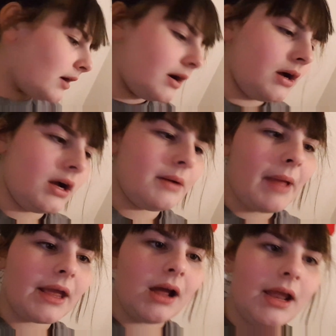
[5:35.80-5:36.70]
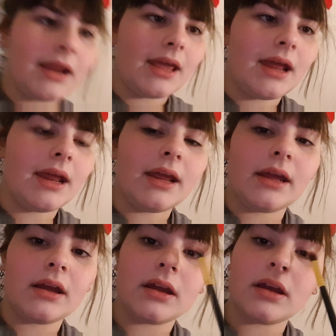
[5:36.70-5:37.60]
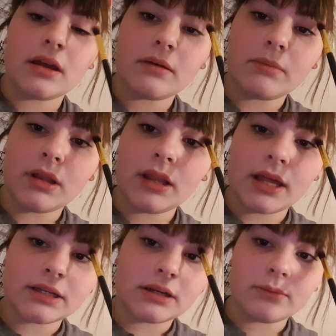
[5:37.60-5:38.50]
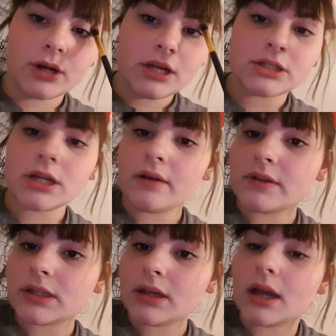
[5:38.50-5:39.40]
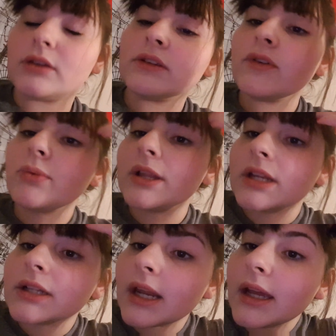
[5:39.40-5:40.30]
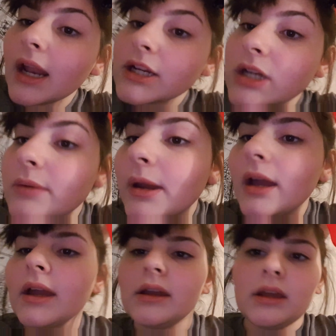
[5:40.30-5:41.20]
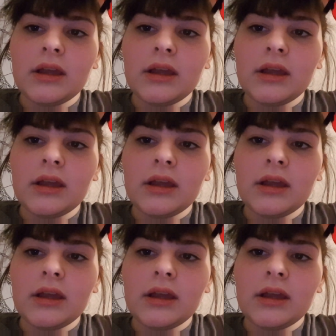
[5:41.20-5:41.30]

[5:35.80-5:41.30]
I got a blending brush. Obviously, I use it for blending. Did I get eyeshadow on my eye?